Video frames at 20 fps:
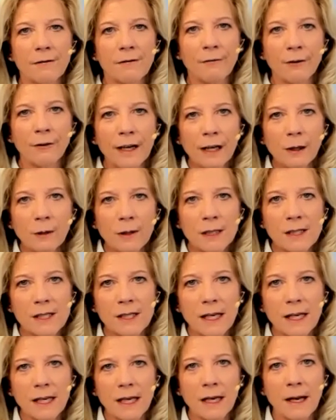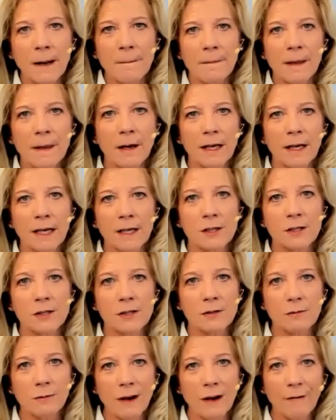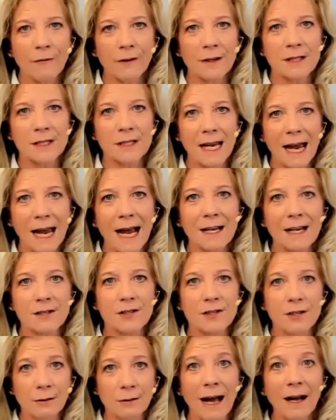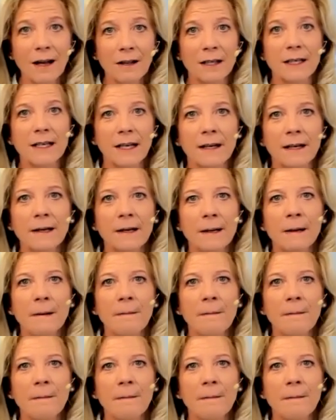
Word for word: frequency that is referenced as duality